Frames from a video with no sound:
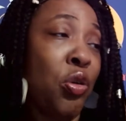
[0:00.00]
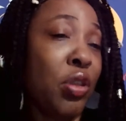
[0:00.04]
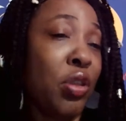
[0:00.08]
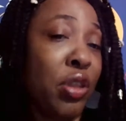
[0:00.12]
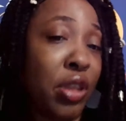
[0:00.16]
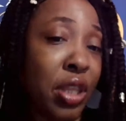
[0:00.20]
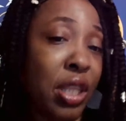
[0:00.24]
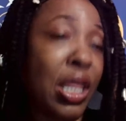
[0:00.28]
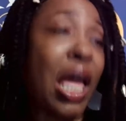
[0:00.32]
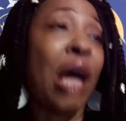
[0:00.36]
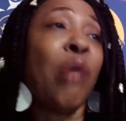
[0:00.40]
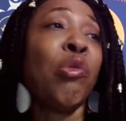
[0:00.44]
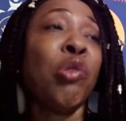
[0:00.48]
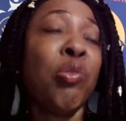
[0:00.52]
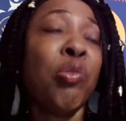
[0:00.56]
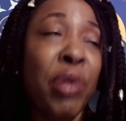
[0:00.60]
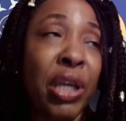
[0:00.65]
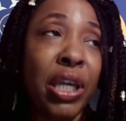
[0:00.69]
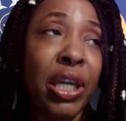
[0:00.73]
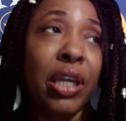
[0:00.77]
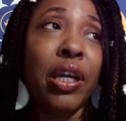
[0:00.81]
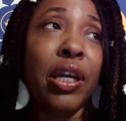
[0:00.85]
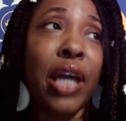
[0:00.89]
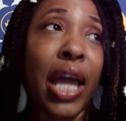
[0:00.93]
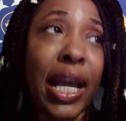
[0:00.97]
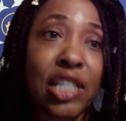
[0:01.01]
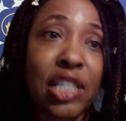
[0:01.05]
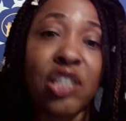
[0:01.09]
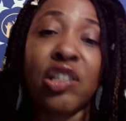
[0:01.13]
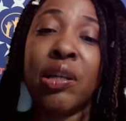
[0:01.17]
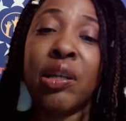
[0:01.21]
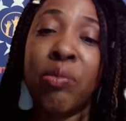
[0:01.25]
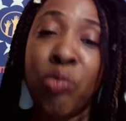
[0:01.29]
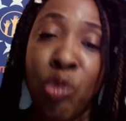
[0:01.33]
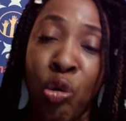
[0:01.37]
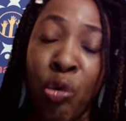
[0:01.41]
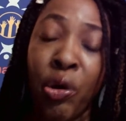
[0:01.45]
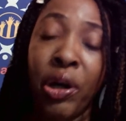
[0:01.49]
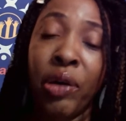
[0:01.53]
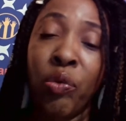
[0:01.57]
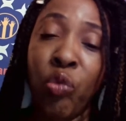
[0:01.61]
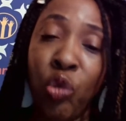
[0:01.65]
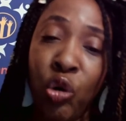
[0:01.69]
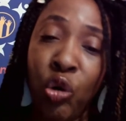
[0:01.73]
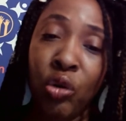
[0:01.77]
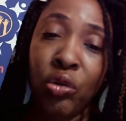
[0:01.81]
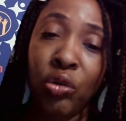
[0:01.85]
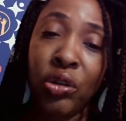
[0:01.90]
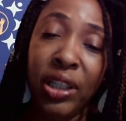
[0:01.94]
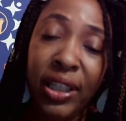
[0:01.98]
That would be actually a boring
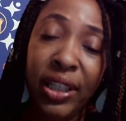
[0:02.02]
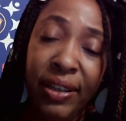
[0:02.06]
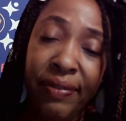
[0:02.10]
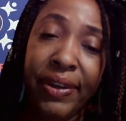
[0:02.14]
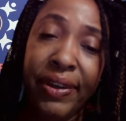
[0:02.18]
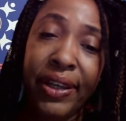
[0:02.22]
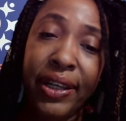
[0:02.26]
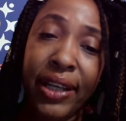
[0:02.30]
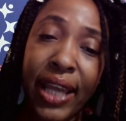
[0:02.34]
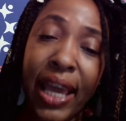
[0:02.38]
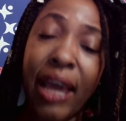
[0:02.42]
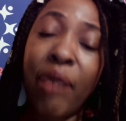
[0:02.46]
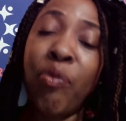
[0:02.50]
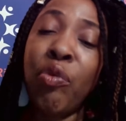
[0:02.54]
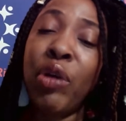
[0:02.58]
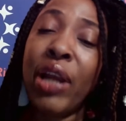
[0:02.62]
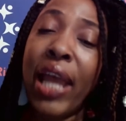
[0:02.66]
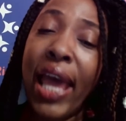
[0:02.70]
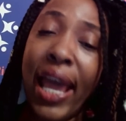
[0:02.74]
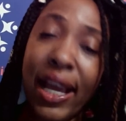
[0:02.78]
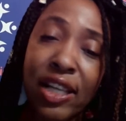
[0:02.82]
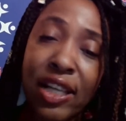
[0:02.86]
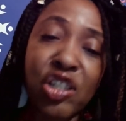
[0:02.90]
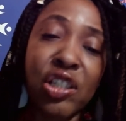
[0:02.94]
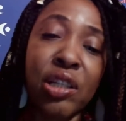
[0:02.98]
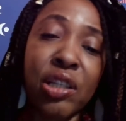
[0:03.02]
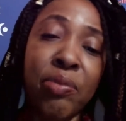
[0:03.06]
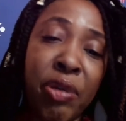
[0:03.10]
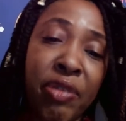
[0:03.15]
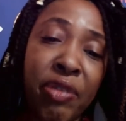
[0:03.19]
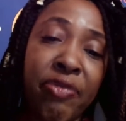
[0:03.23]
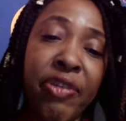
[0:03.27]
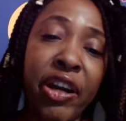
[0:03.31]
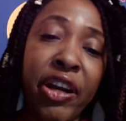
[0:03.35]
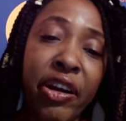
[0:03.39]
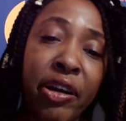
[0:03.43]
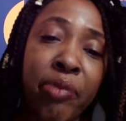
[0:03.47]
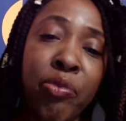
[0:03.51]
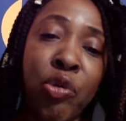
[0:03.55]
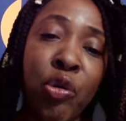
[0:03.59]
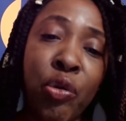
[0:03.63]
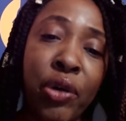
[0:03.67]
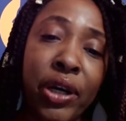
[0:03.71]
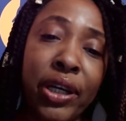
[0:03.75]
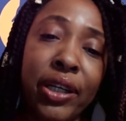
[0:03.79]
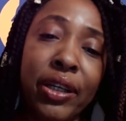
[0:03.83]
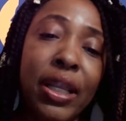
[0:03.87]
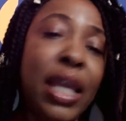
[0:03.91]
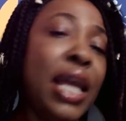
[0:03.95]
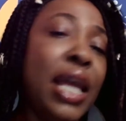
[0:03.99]
world to live in. That would actually be very
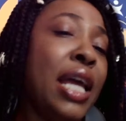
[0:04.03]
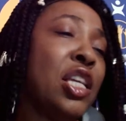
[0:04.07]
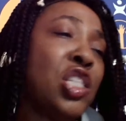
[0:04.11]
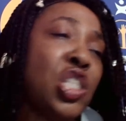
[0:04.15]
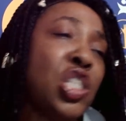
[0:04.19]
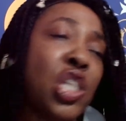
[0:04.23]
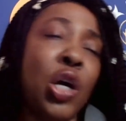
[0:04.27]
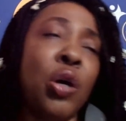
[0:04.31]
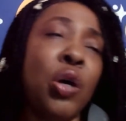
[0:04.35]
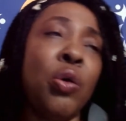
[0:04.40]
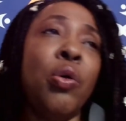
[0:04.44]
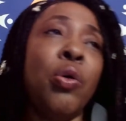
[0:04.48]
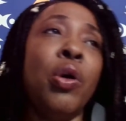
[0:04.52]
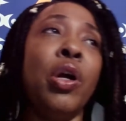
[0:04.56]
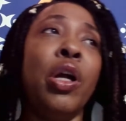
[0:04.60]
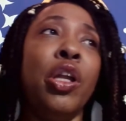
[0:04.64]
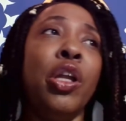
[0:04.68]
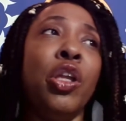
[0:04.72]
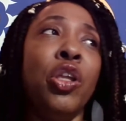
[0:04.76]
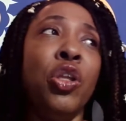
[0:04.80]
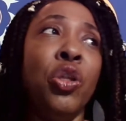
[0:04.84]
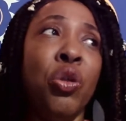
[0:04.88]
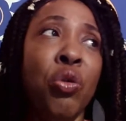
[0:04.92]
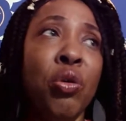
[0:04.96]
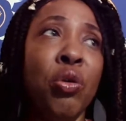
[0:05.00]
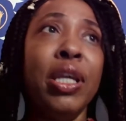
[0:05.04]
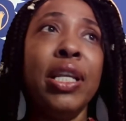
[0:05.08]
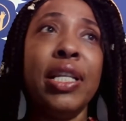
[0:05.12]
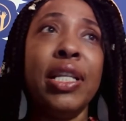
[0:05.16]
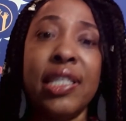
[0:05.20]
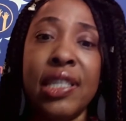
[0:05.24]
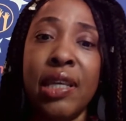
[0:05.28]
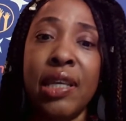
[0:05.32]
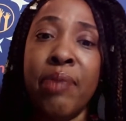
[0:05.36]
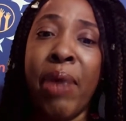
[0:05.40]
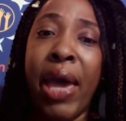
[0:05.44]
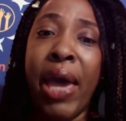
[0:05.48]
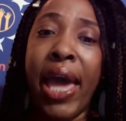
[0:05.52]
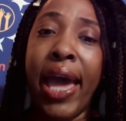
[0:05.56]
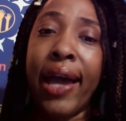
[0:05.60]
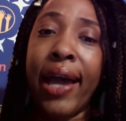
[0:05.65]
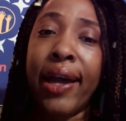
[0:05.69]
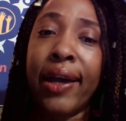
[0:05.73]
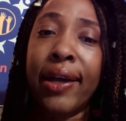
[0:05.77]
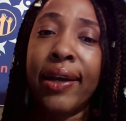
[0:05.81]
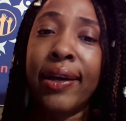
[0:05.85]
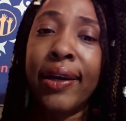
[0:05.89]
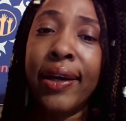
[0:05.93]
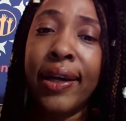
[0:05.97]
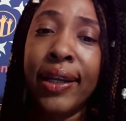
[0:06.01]
boring. So you need to sit back.
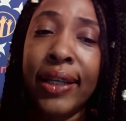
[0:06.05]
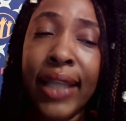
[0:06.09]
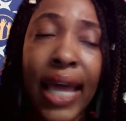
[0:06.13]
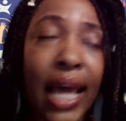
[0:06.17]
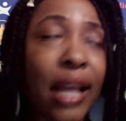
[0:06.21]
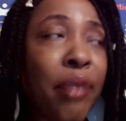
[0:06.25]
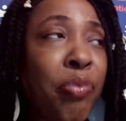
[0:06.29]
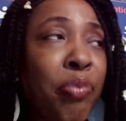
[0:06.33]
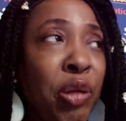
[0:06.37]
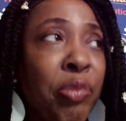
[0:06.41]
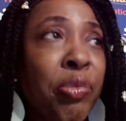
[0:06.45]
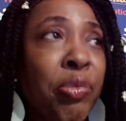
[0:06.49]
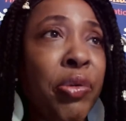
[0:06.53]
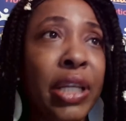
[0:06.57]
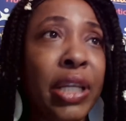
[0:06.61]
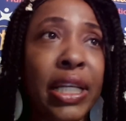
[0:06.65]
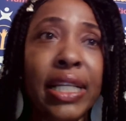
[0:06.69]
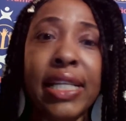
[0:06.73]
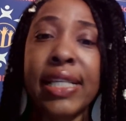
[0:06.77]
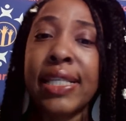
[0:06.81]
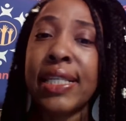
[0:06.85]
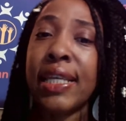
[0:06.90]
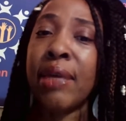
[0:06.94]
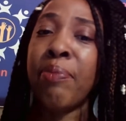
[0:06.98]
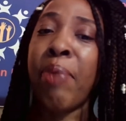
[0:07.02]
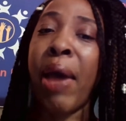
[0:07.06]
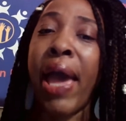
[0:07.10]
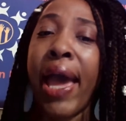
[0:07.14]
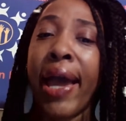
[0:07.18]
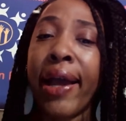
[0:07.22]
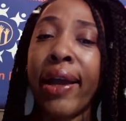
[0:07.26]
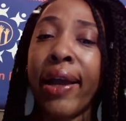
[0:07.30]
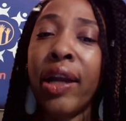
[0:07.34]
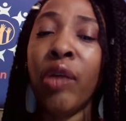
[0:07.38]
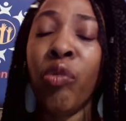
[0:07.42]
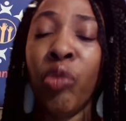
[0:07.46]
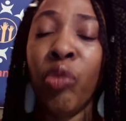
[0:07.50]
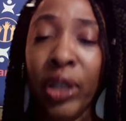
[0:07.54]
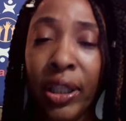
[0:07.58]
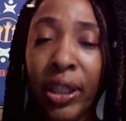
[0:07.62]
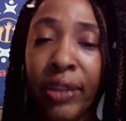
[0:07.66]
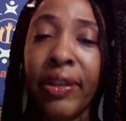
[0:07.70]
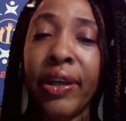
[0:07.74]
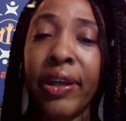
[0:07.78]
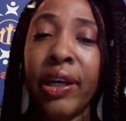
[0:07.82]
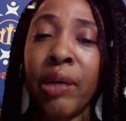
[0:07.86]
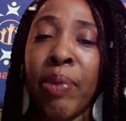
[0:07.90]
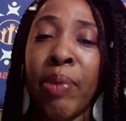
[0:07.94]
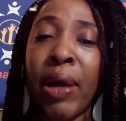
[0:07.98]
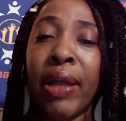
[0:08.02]
A lot of people need to sit back and really
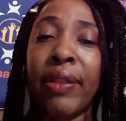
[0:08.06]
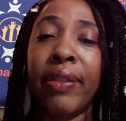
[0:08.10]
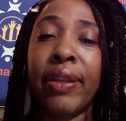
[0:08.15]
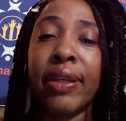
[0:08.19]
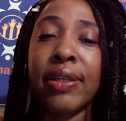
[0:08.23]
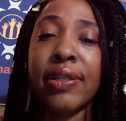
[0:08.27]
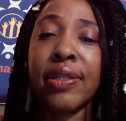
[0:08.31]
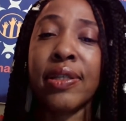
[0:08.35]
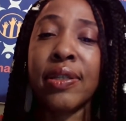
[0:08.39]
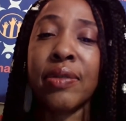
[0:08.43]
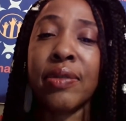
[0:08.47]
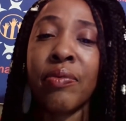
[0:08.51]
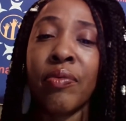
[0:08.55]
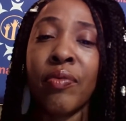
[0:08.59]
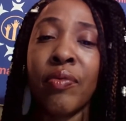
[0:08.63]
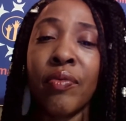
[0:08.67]
think about this